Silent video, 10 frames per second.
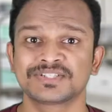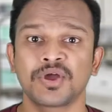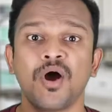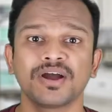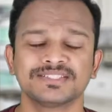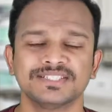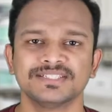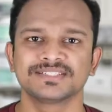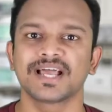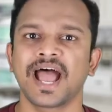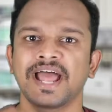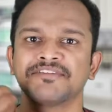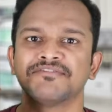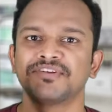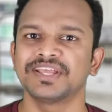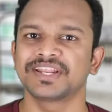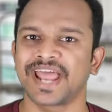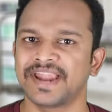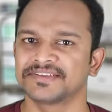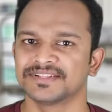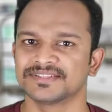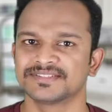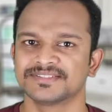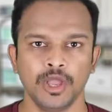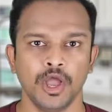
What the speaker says: toxins and free radicals.